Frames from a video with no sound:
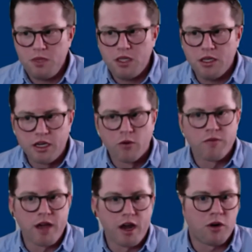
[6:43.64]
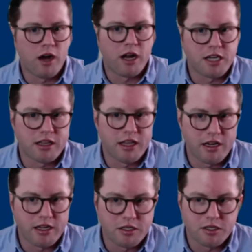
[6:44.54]
Here we've got a project
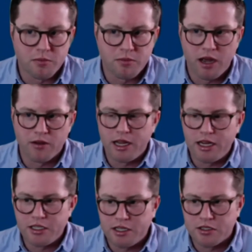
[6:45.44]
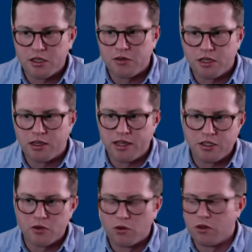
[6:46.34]
that is about 18th century
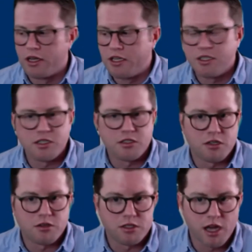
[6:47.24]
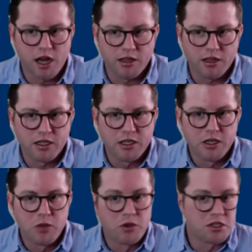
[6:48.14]
Atlantic world, 18th century Scotland,
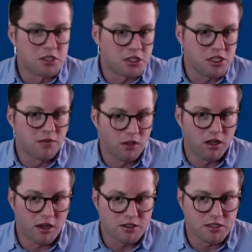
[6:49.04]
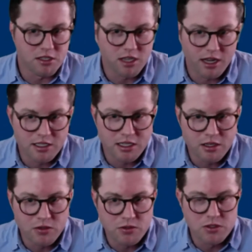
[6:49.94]
which is a civil law society
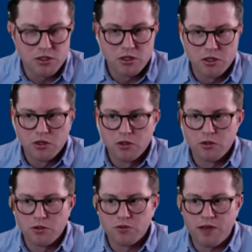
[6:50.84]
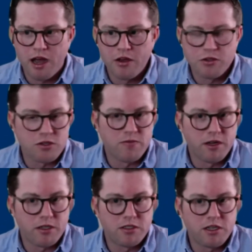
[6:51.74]
whose values is
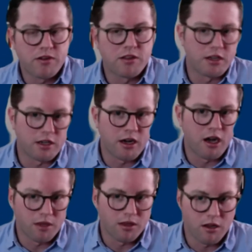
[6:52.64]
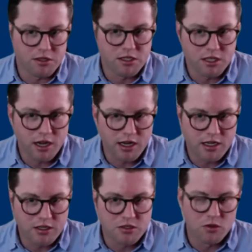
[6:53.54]
much different than a common law
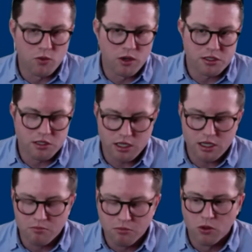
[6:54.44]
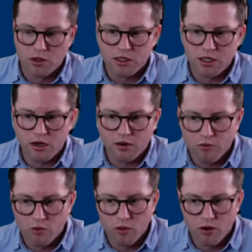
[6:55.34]
society. And so what's the import there
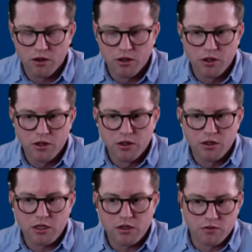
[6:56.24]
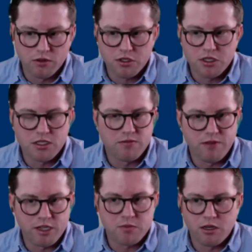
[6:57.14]
for the university's
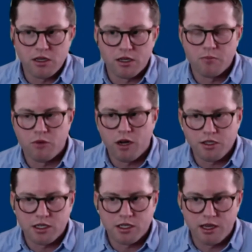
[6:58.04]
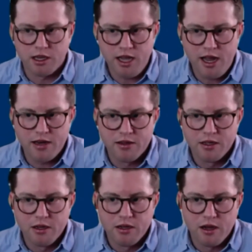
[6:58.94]
investment in a project like that?
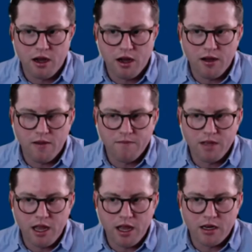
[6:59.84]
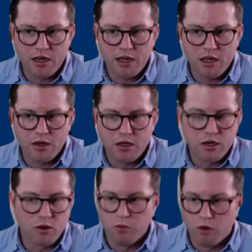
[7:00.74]
And you
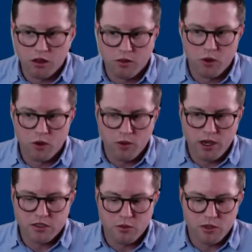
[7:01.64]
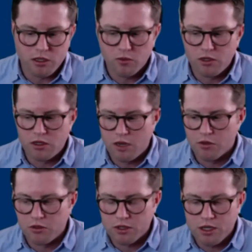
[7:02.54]
know, part of the ways that we were
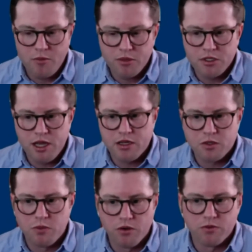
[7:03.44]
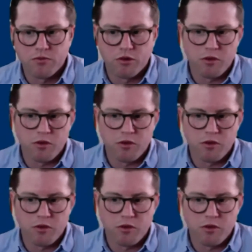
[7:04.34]
able to accomplish that is both from a